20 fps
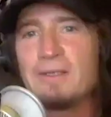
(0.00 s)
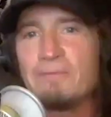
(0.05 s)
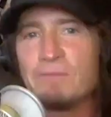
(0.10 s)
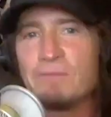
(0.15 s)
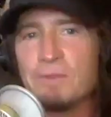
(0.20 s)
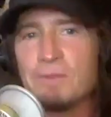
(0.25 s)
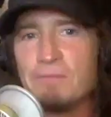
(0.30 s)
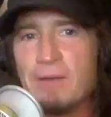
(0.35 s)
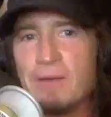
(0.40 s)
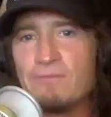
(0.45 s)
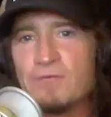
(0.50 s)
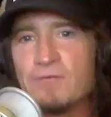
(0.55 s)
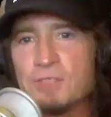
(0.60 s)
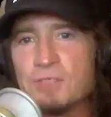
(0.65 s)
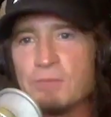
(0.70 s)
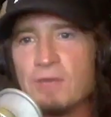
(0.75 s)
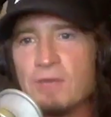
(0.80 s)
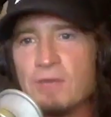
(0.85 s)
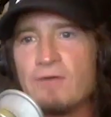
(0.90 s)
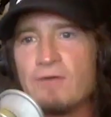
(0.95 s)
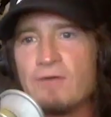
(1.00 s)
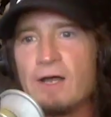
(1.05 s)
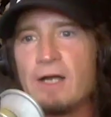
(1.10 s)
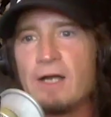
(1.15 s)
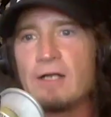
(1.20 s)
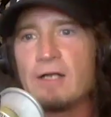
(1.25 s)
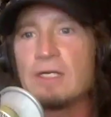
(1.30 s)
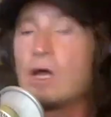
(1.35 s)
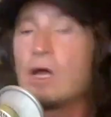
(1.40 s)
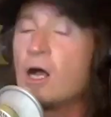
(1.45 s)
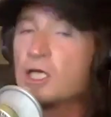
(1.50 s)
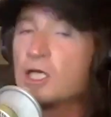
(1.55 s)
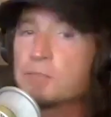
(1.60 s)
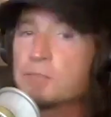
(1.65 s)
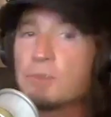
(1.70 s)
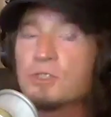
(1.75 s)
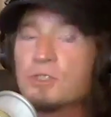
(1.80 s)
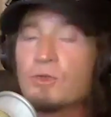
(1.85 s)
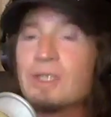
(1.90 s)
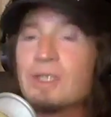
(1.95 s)
Memphis Mayfire? Now, August
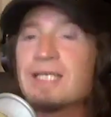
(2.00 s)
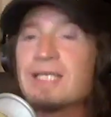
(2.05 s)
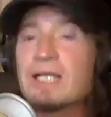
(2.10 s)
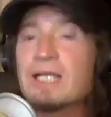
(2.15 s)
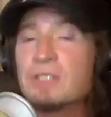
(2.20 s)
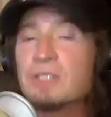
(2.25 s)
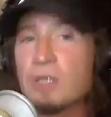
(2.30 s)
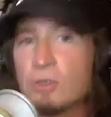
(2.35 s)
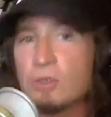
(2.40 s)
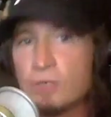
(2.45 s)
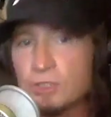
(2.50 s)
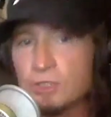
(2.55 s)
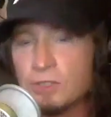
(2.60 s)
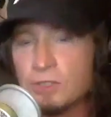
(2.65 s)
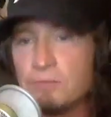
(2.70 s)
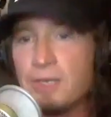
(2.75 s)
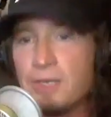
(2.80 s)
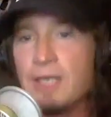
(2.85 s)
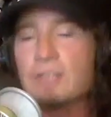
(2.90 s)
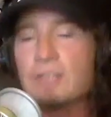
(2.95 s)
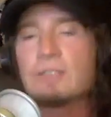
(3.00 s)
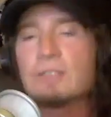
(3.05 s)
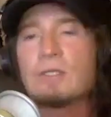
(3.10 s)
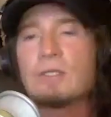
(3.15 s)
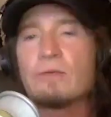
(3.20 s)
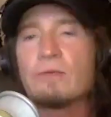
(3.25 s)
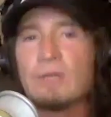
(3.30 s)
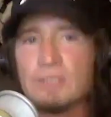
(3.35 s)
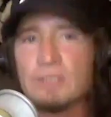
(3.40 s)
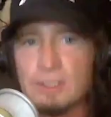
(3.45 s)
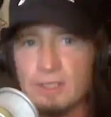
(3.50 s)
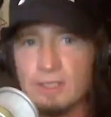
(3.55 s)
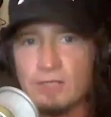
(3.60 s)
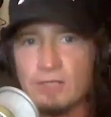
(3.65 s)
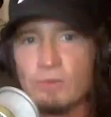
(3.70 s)
Burns Red is actually a Christian band, so that's another one.